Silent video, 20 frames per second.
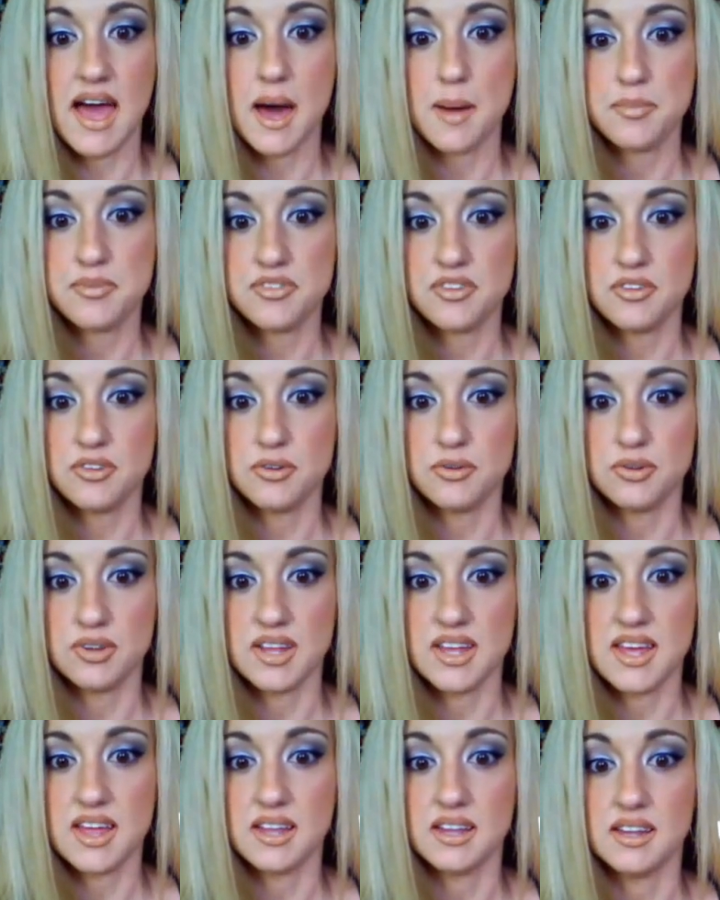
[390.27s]

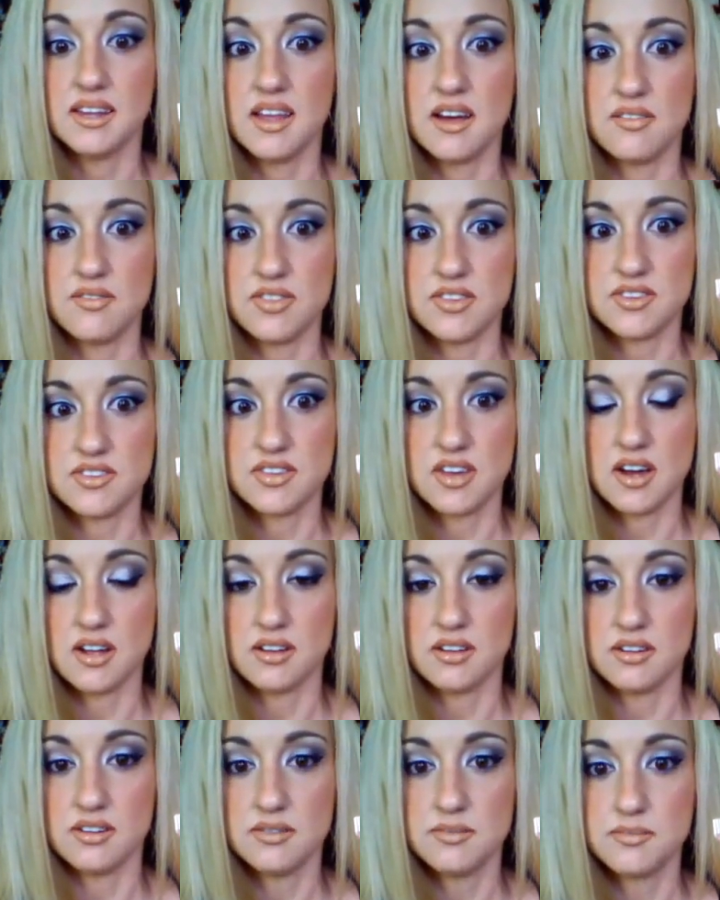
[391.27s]
Absolutely love this
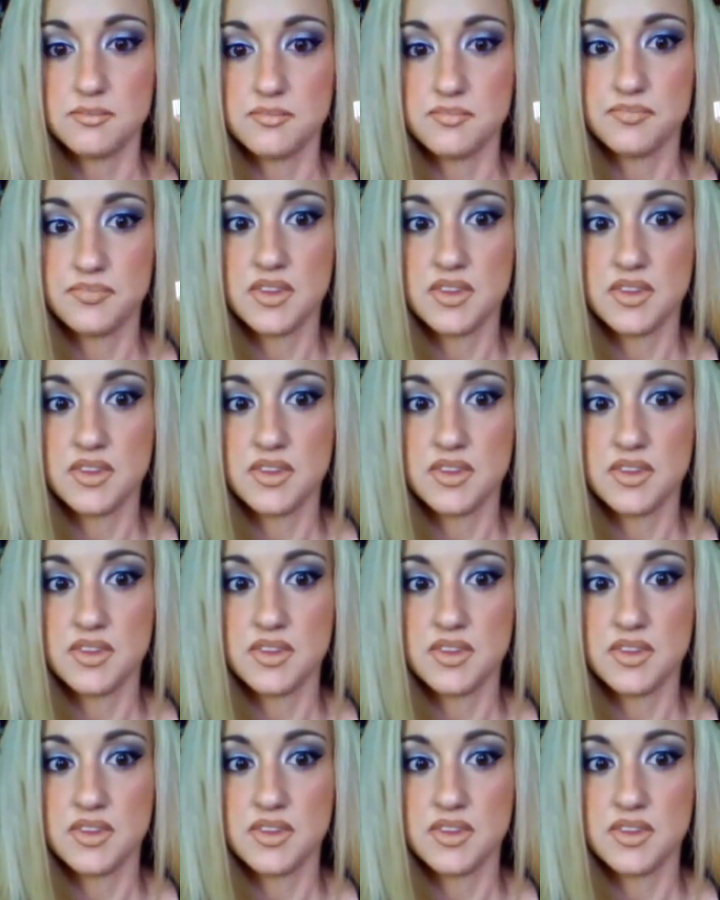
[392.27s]
color.